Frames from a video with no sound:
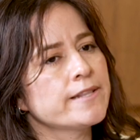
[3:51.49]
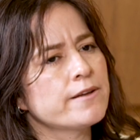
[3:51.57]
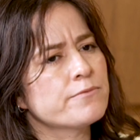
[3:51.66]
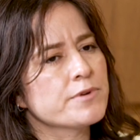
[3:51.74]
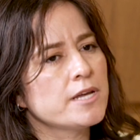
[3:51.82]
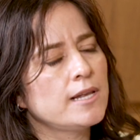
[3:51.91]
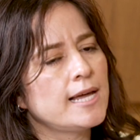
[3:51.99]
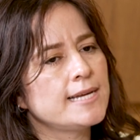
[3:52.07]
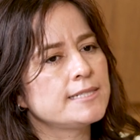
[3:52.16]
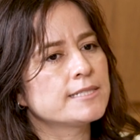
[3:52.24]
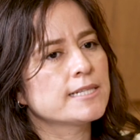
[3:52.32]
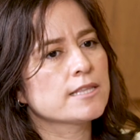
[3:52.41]
And I
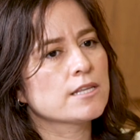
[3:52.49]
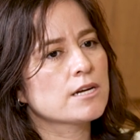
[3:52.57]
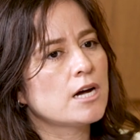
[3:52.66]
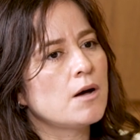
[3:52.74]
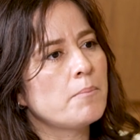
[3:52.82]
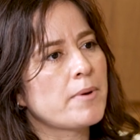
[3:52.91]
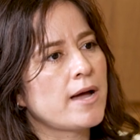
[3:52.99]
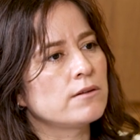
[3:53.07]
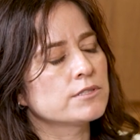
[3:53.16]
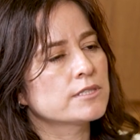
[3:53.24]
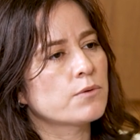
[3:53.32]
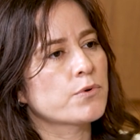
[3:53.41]
realized that the
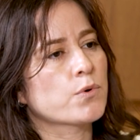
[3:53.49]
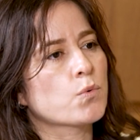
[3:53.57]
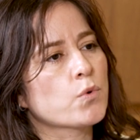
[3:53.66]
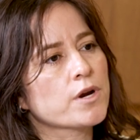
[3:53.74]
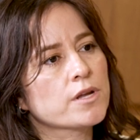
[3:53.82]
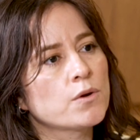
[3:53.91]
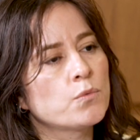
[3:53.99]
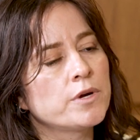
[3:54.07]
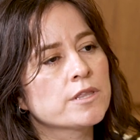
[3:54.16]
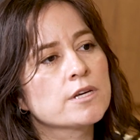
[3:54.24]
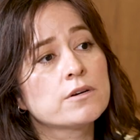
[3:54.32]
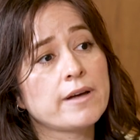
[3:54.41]
compounds that we were working
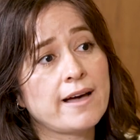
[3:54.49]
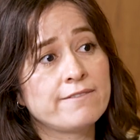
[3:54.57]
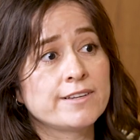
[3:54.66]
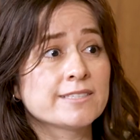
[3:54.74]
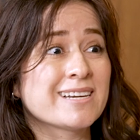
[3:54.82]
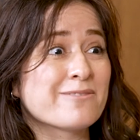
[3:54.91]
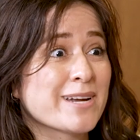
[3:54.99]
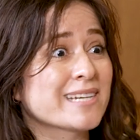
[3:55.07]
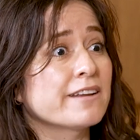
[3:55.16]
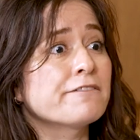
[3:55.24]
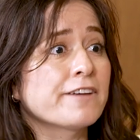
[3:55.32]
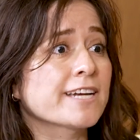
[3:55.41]
with could have a
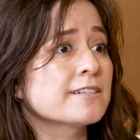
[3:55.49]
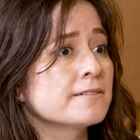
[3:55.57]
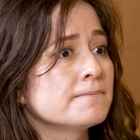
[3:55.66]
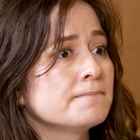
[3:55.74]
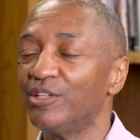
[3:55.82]
direct effect.